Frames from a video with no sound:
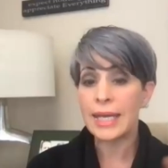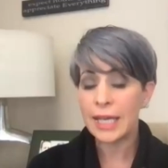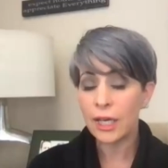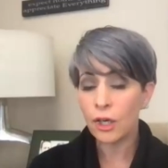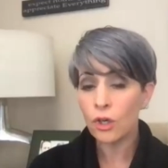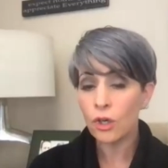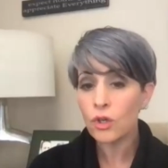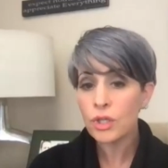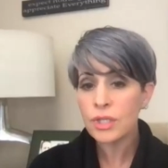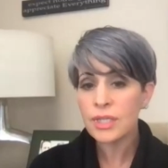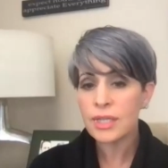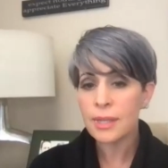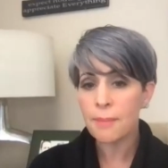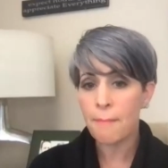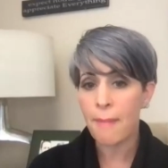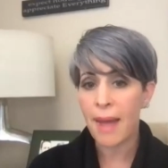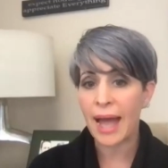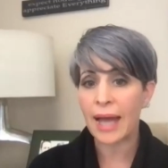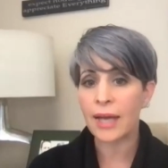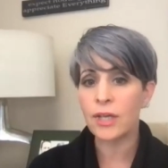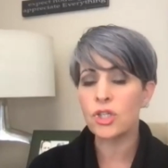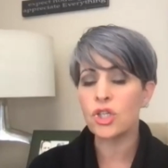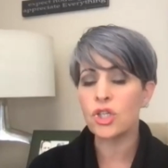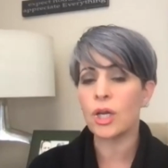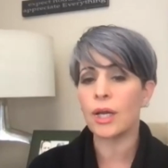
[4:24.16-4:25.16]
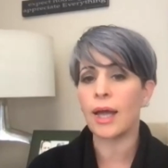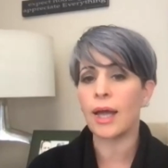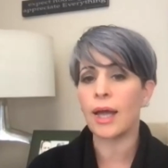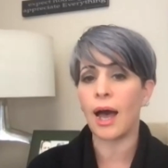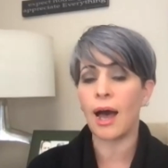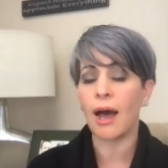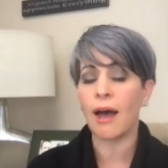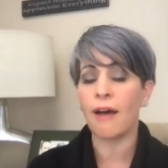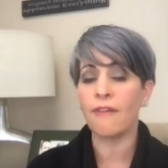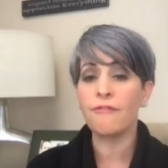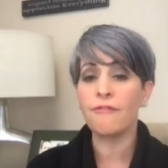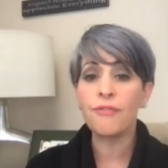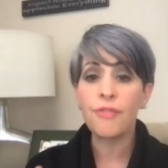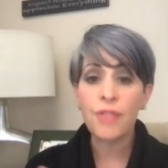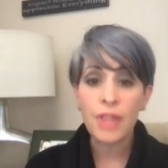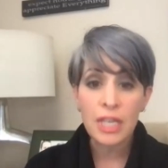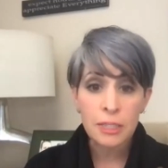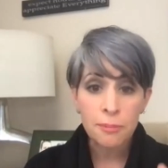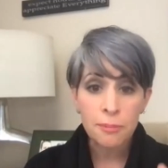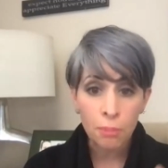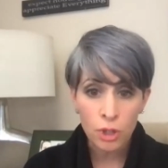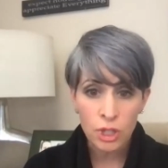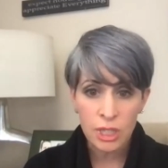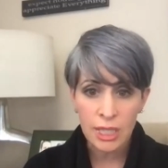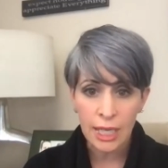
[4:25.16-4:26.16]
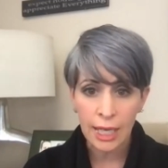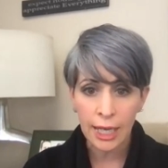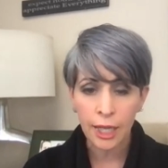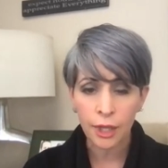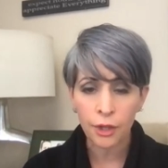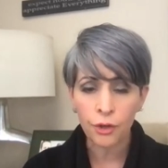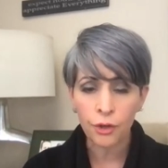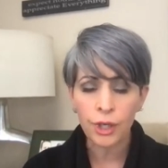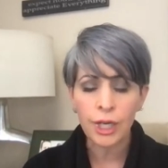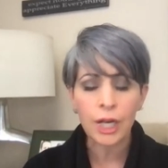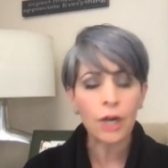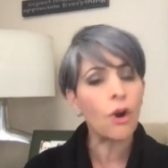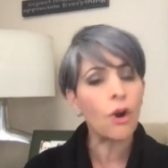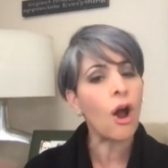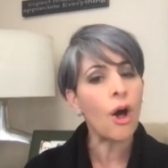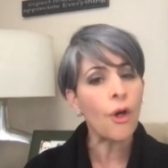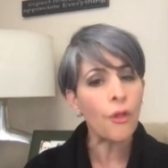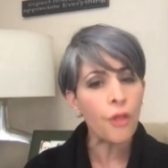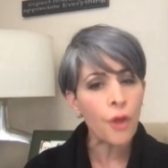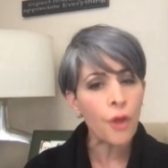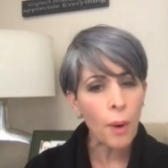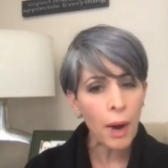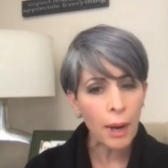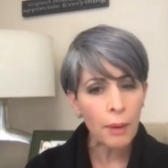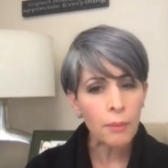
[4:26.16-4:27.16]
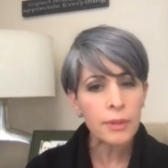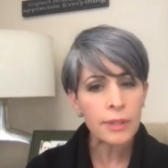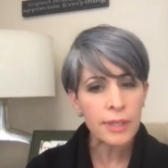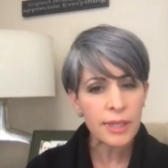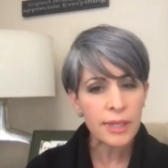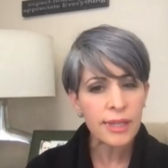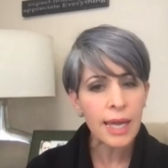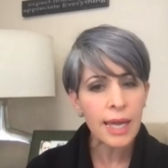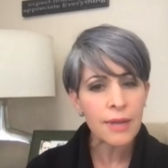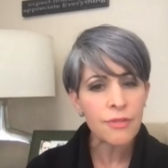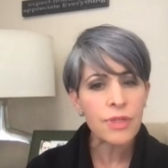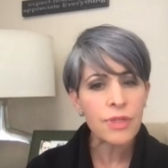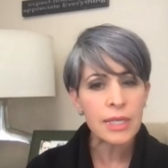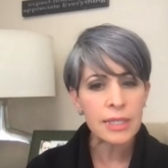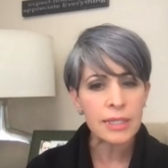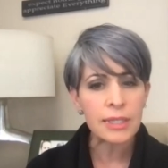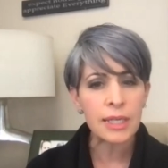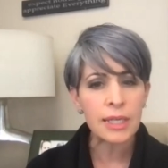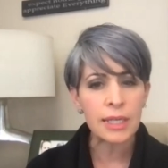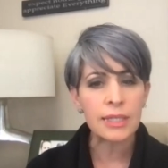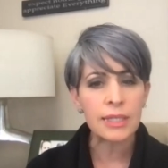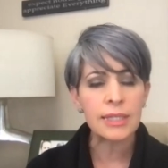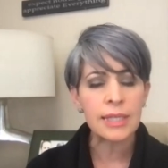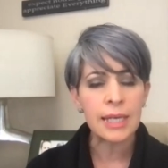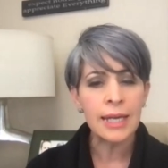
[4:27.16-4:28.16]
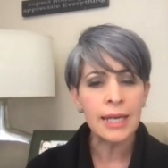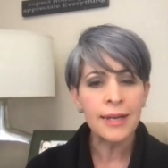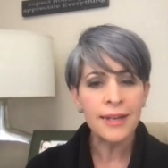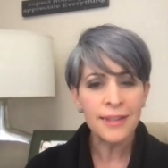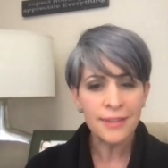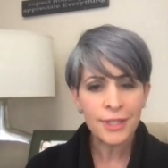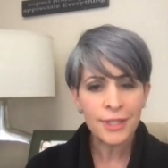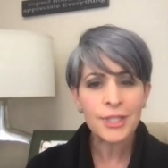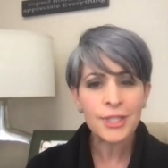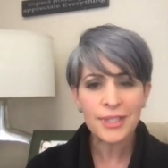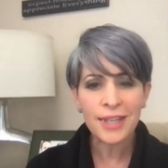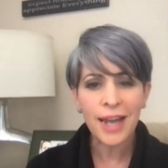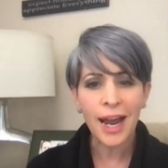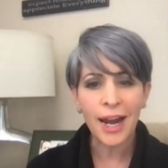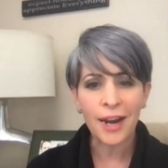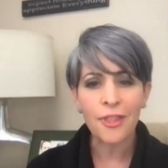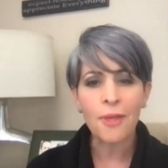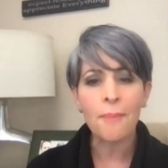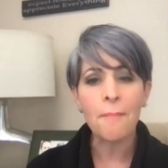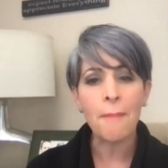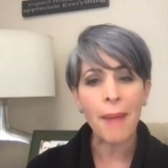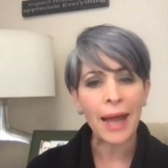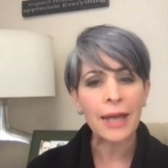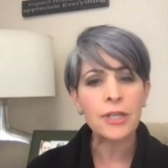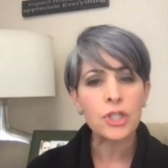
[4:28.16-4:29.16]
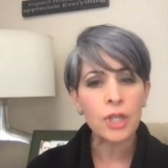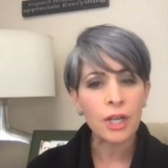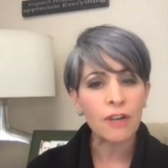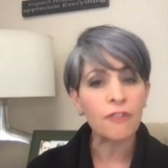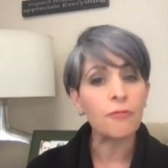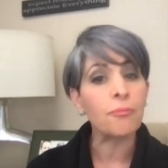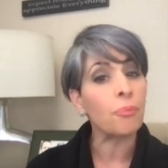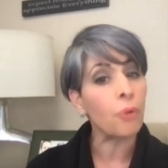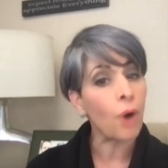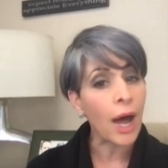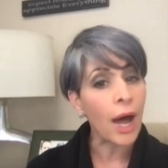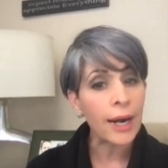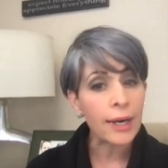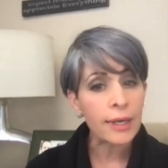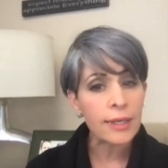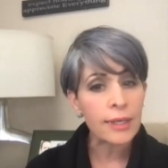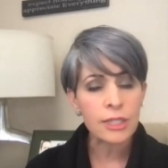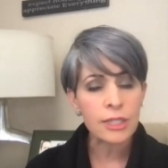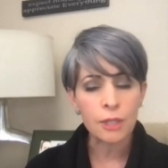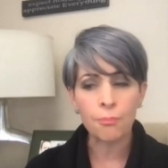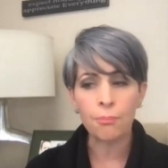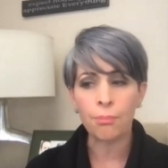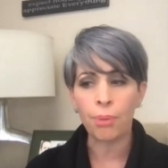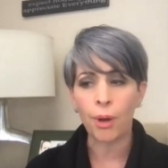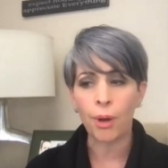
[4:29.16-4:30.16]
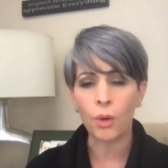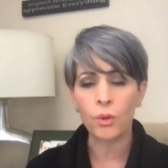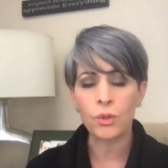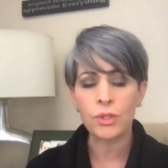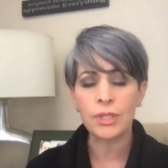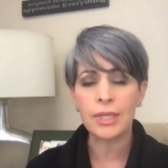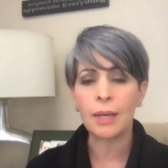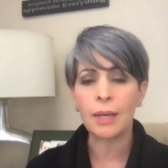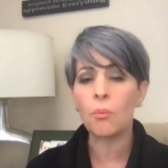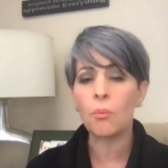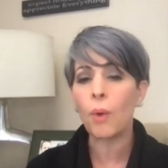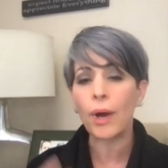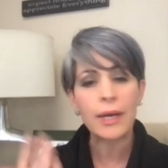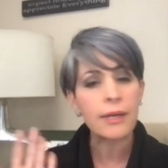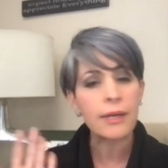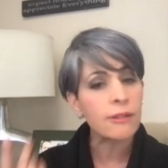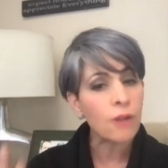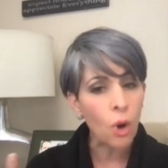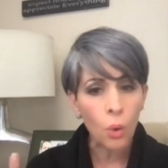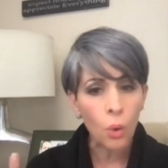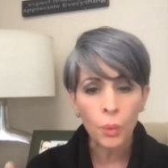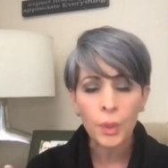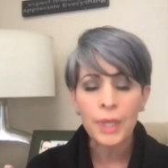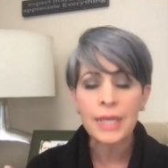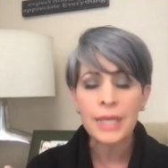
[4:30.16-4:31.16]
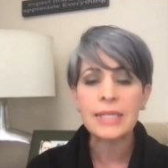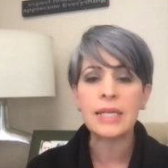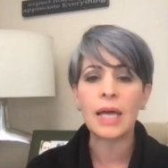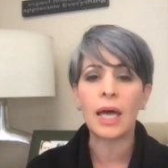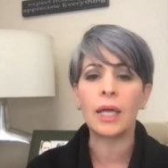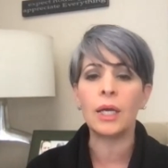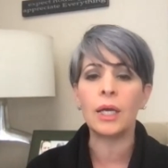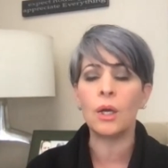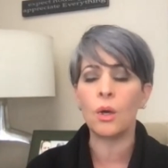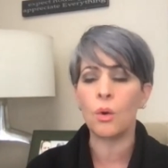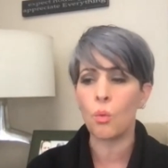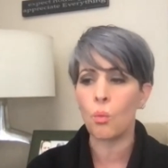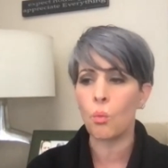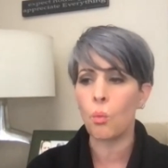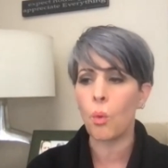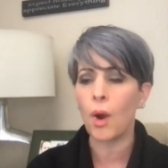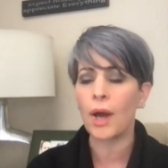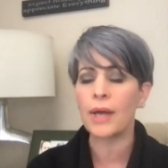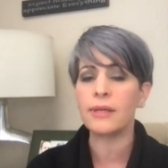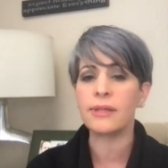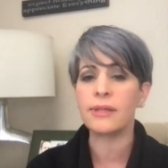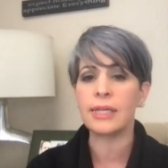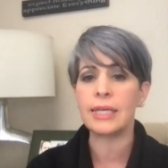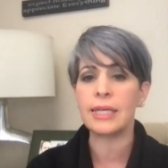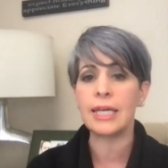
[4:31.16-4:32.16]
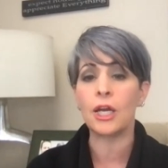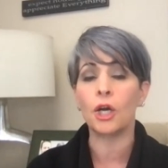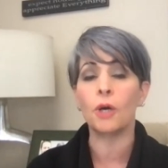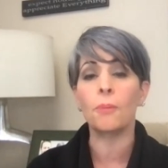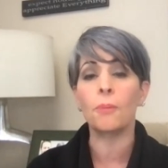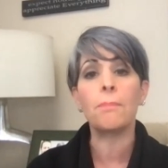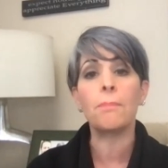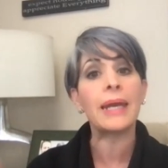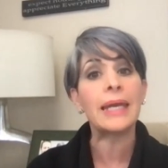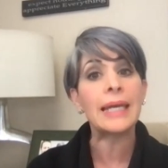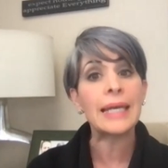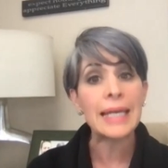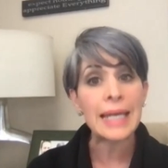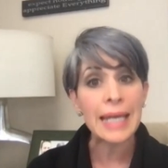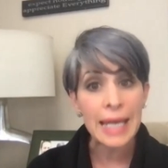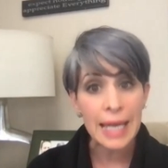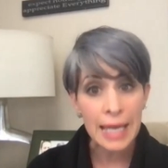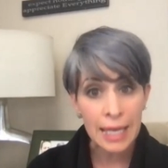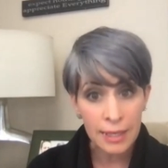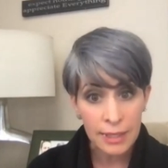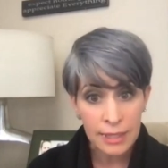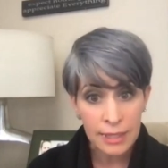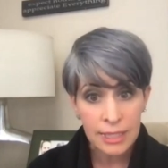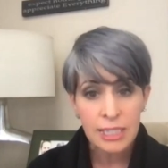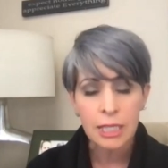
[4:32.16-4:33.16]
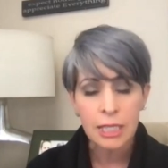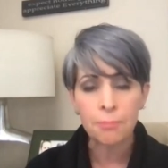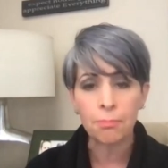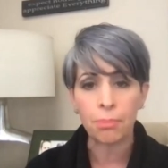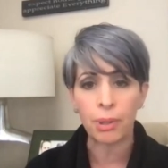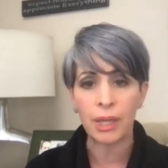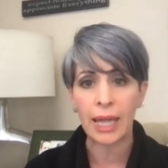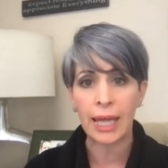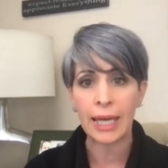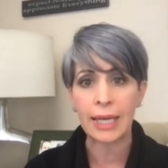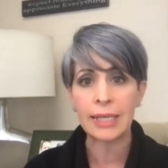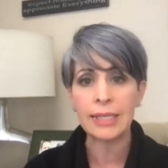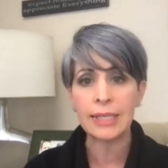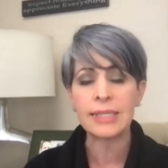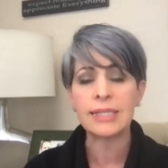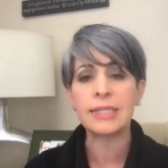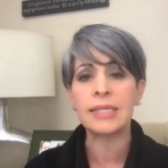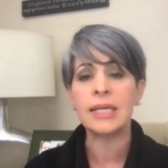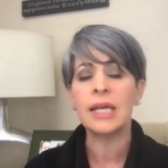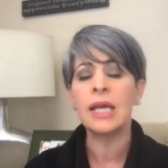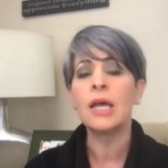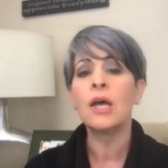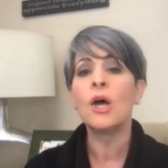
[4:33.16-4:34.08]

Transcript: here's the magic of this particular year although i would say this is this is kind of the magic of product symposium when it's only done once a year but it is the place